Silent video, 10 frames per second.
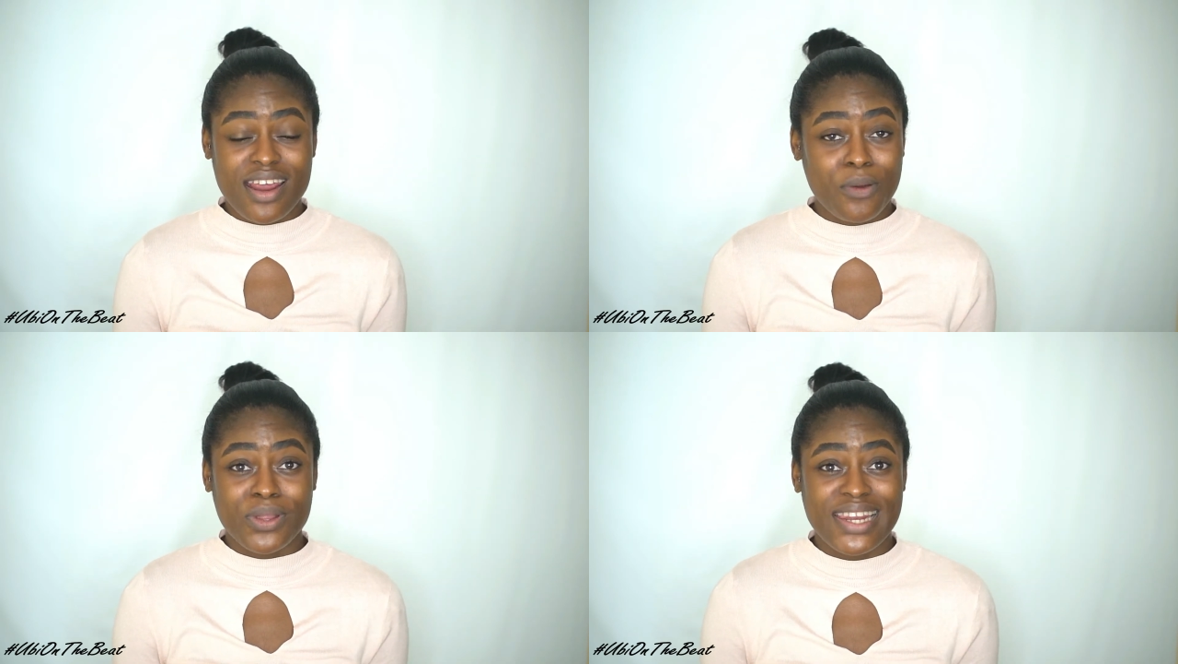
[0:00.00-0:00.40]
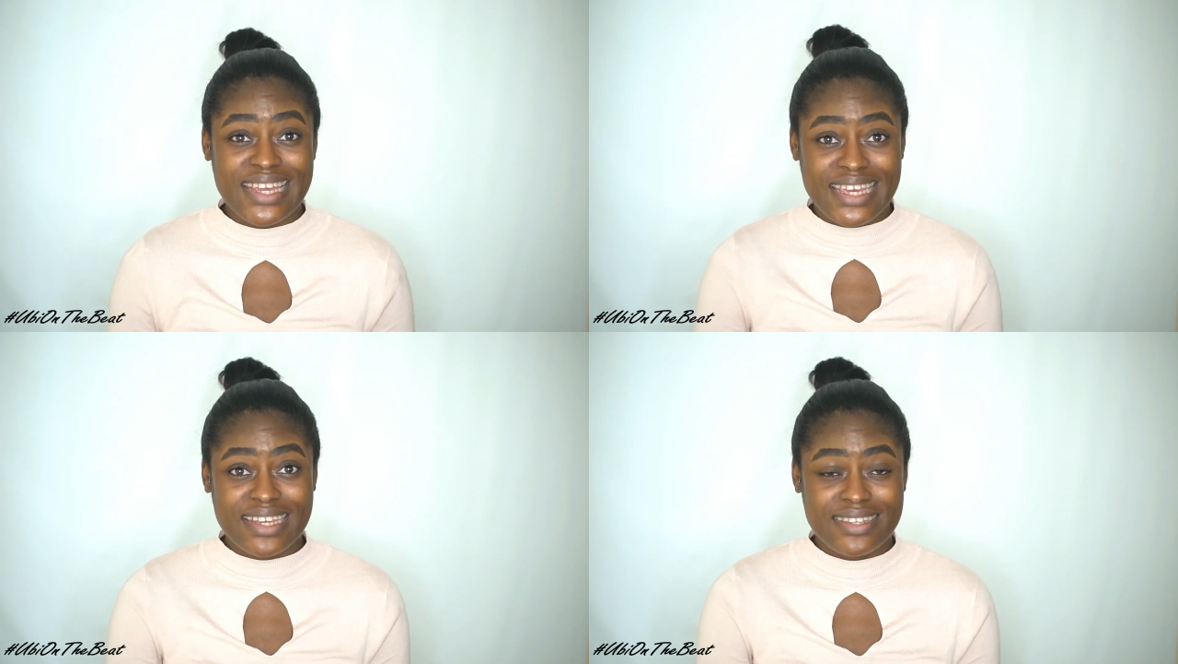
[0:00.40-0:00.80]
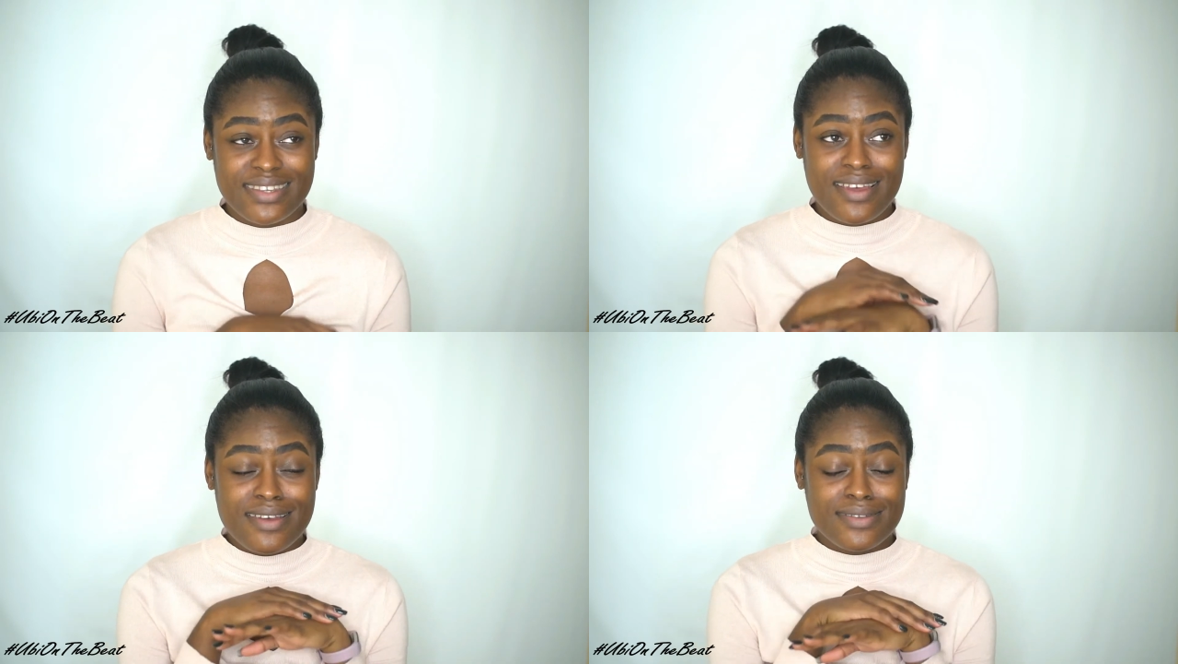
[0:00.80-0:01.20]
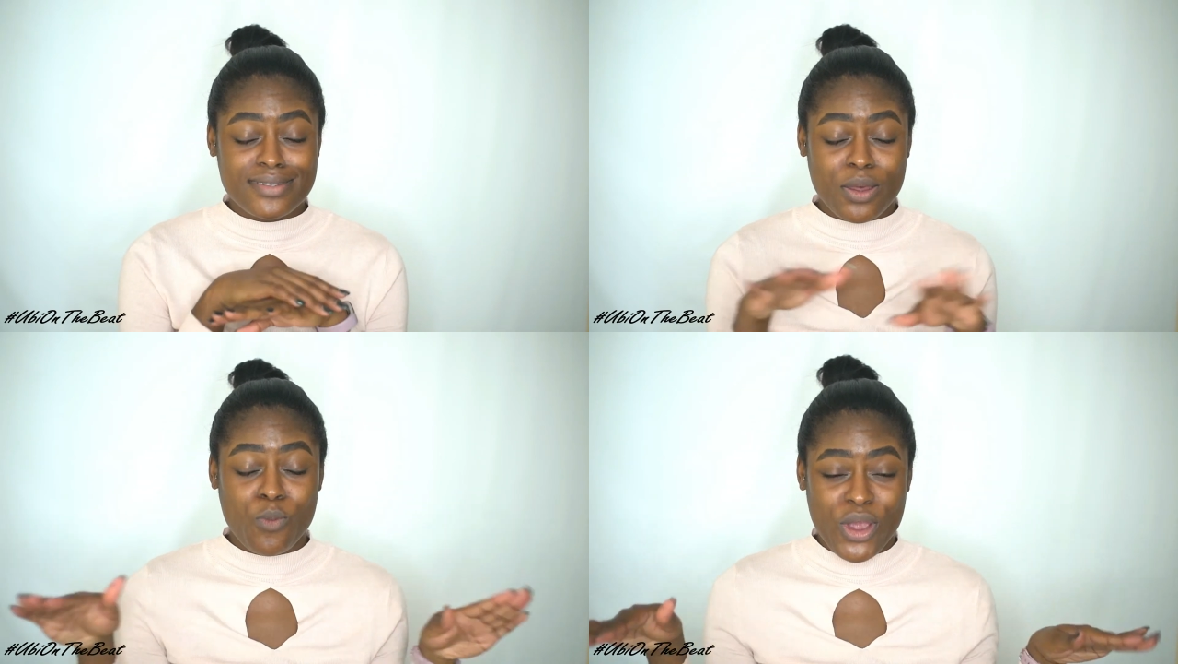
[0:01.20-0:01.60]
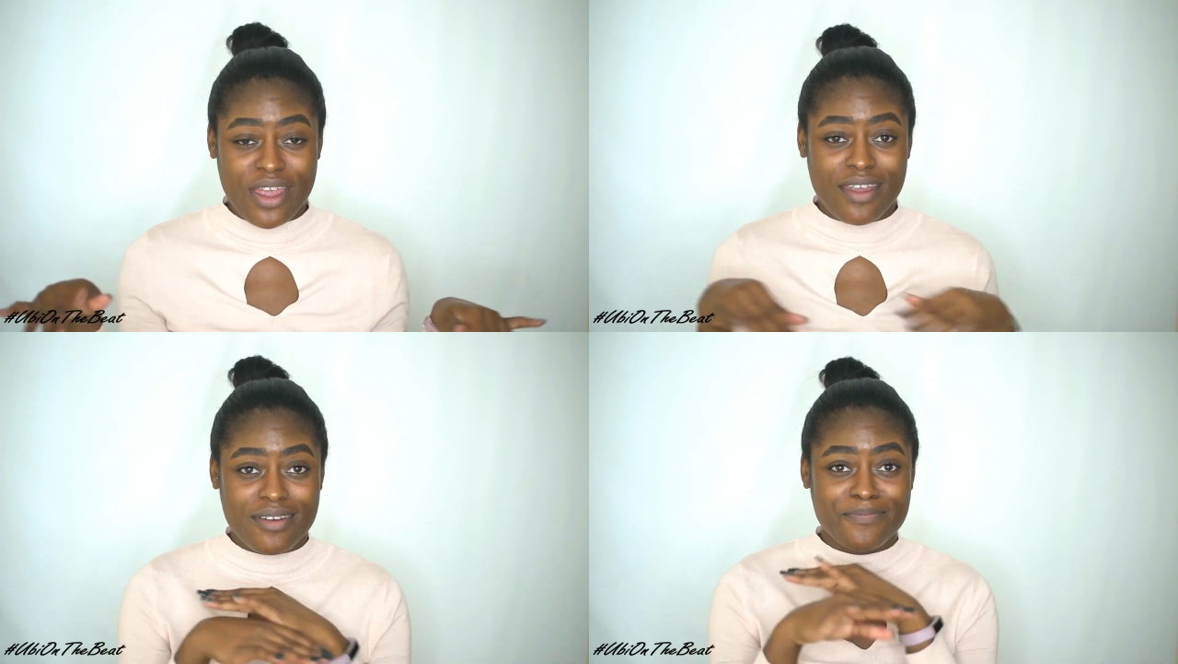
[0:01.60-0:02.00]
I will link it
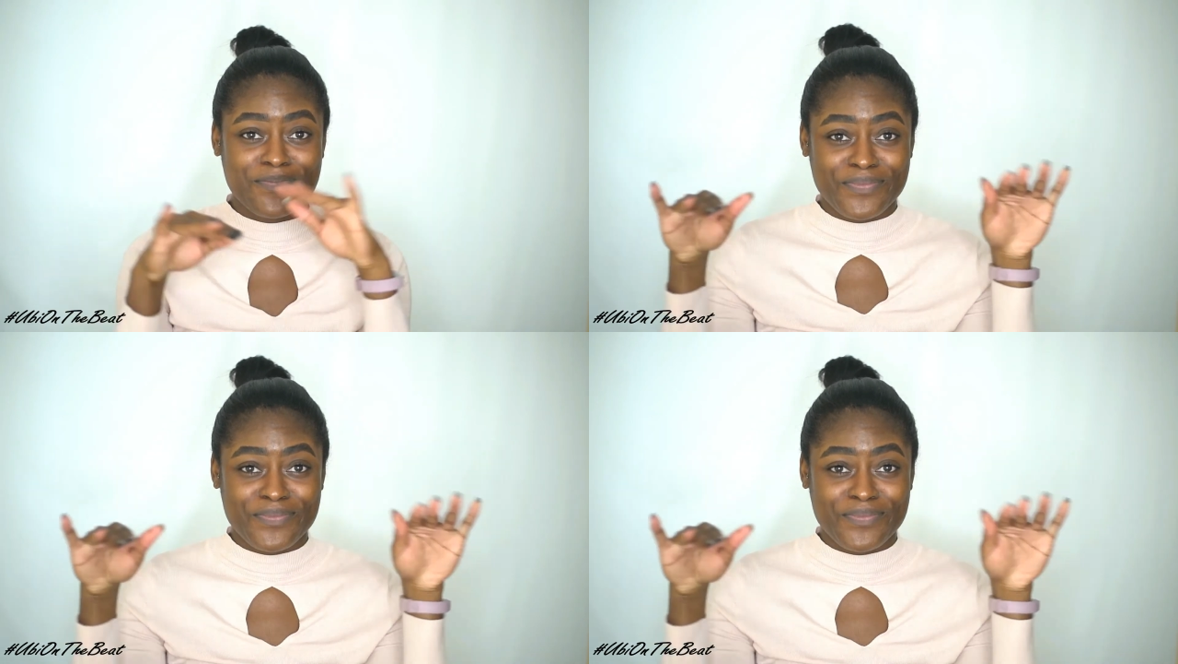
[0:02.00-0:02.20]
somewhere.